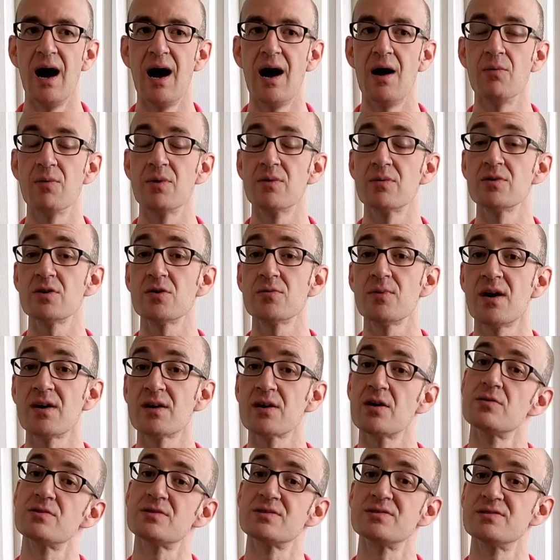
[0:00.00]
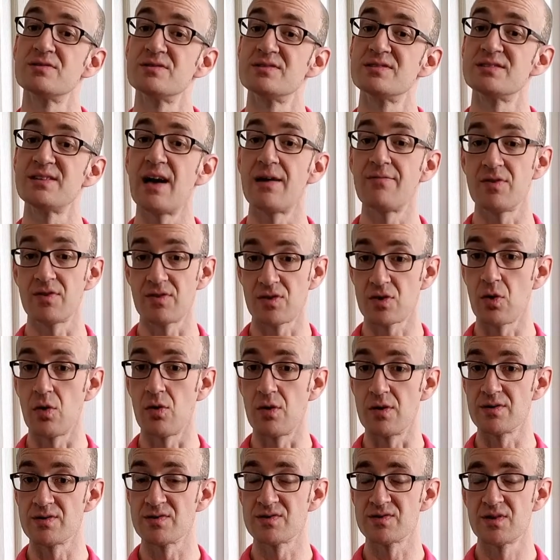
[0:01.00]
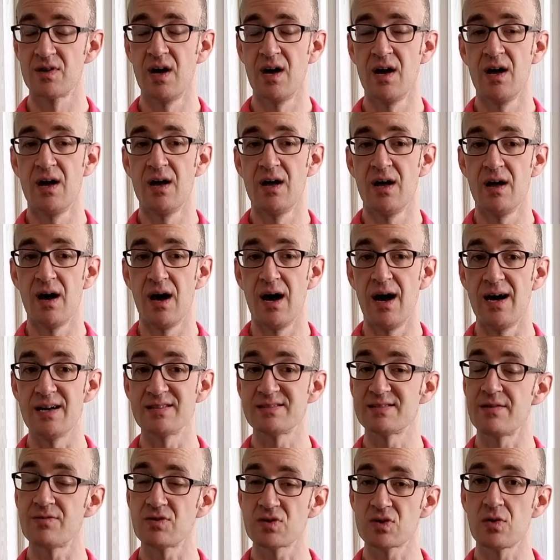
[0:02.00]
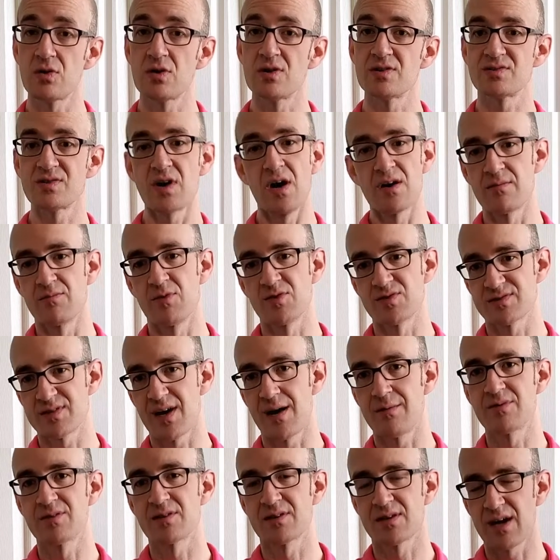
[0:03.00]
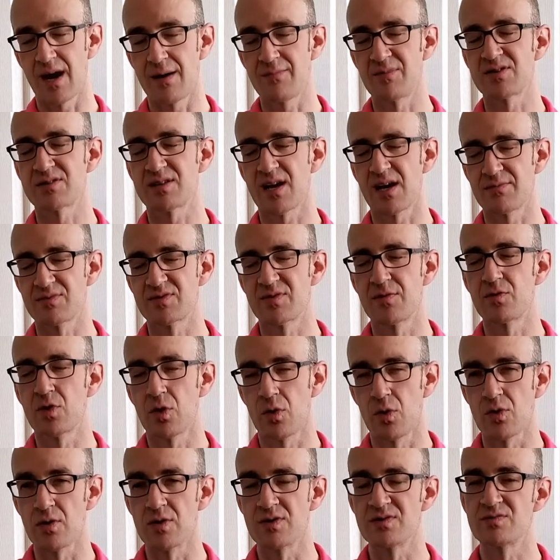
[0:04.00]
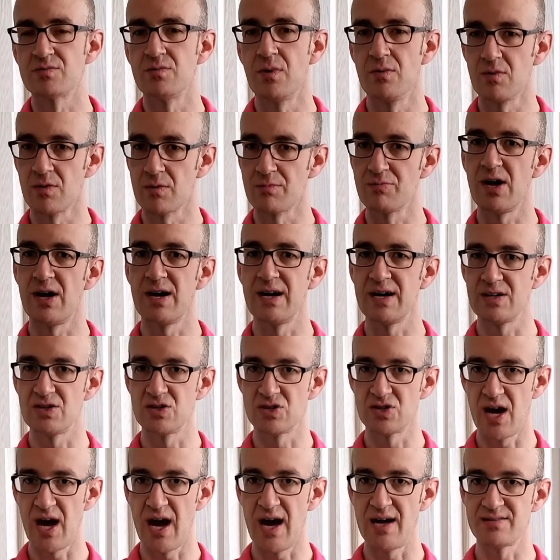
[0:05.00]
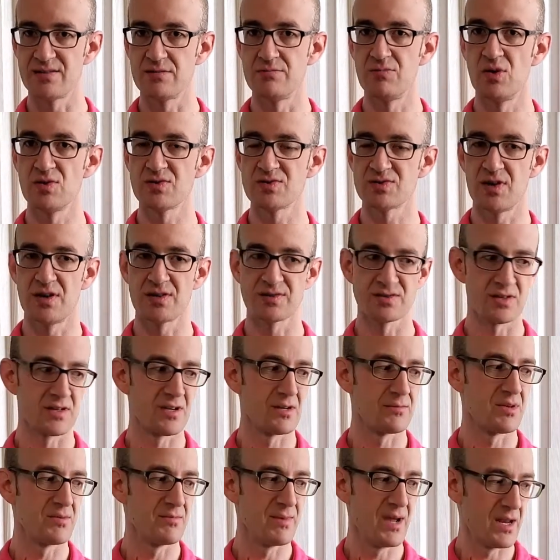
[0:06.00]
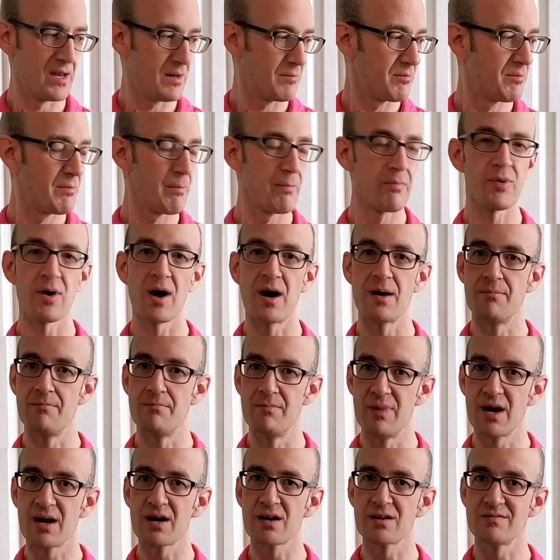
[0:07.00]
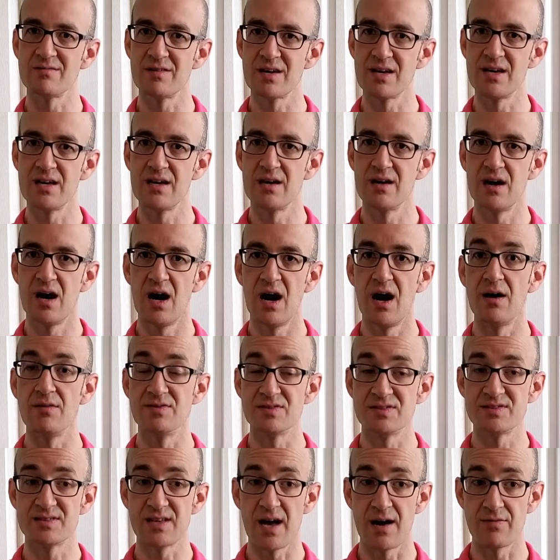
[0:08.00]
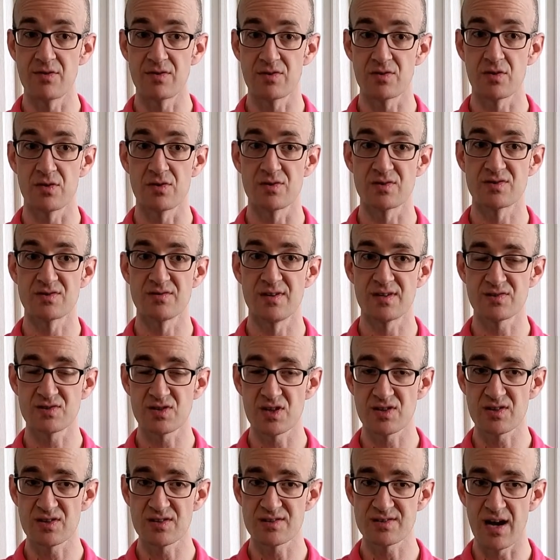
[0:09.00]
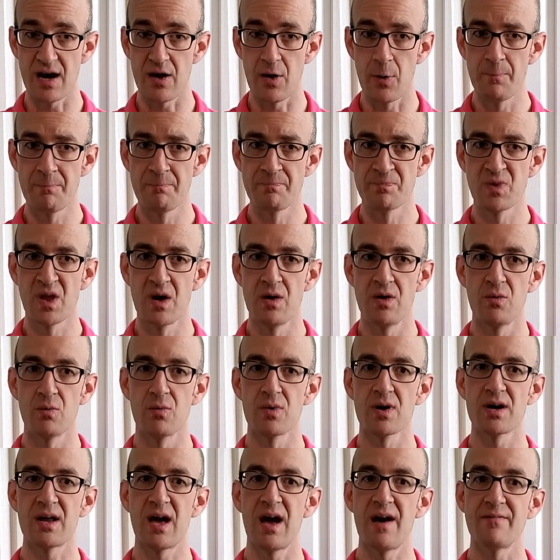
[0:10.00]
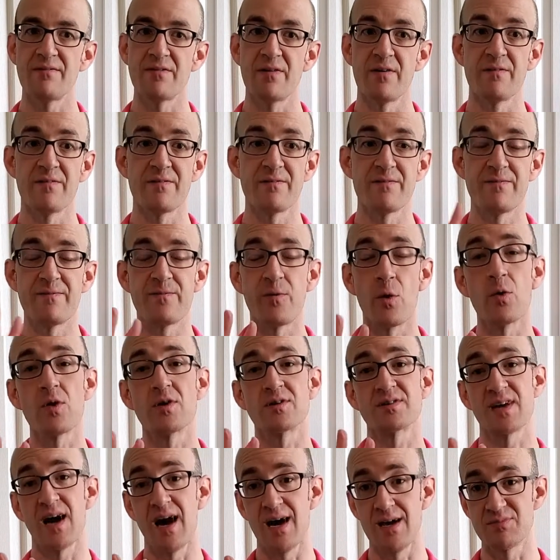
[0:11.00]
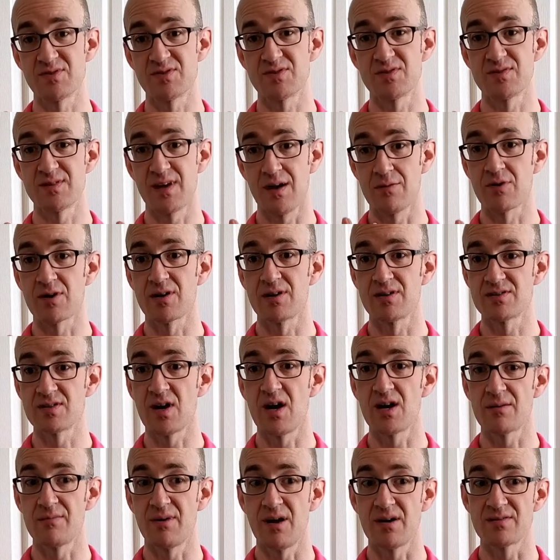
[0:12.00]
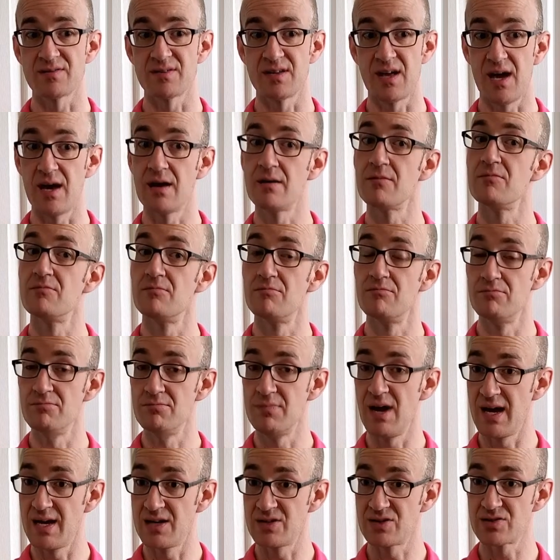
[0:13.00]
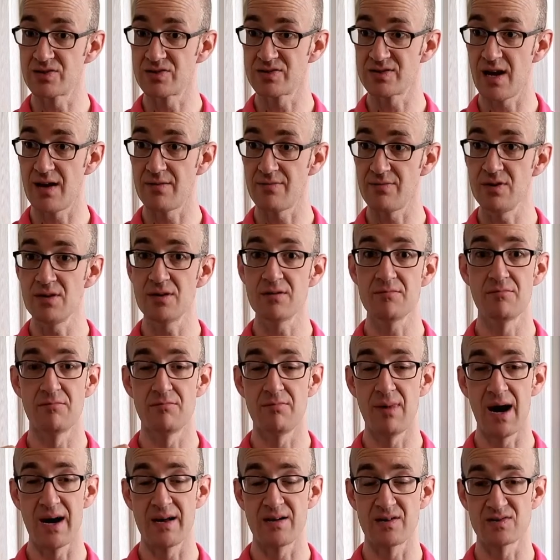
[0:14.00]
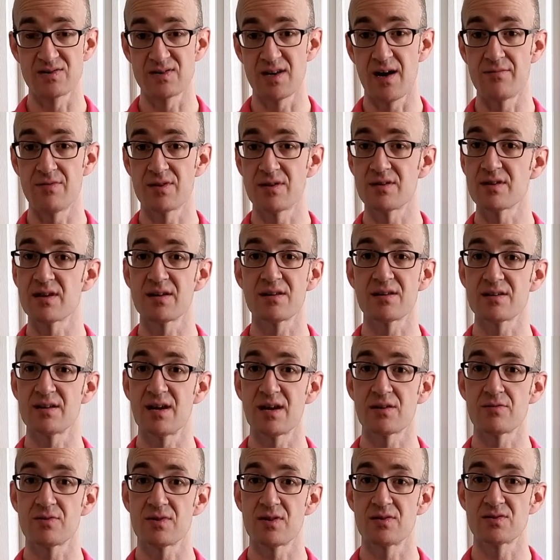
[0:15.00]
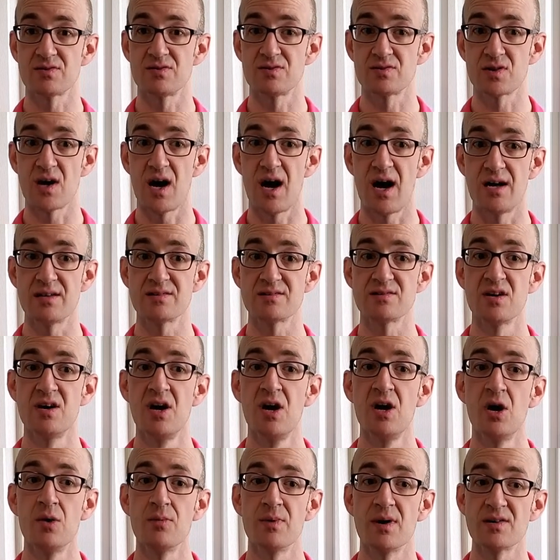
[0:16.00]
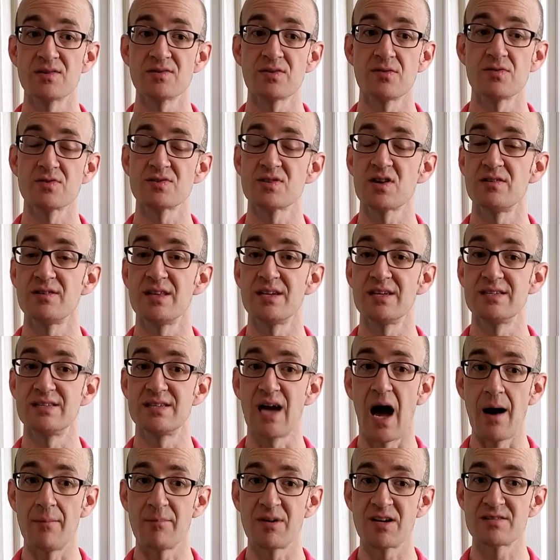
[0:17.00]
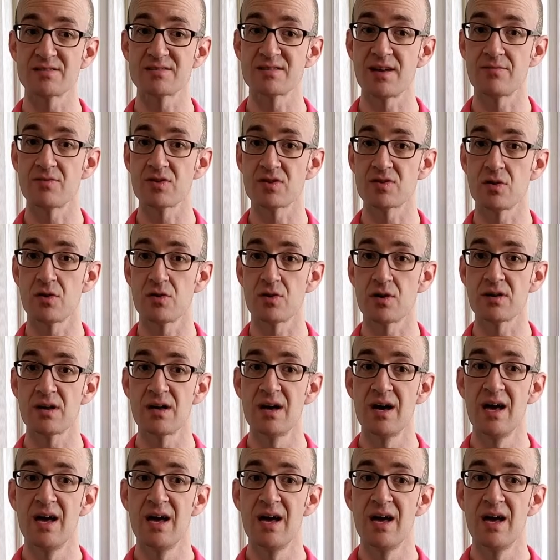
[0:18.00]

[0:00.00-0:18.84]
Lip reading: we really want to go to seventh chords. Seventh chords are the most common types of chords when we're playing jazz, and most songs are going to be made up primarily of seventh chords. So let's check this out. We're going to have 4 types that we're going to talk about today. Major 7, minor 7, they're going to connect with our 2 triads. We also have what's called a dominant 7th chord,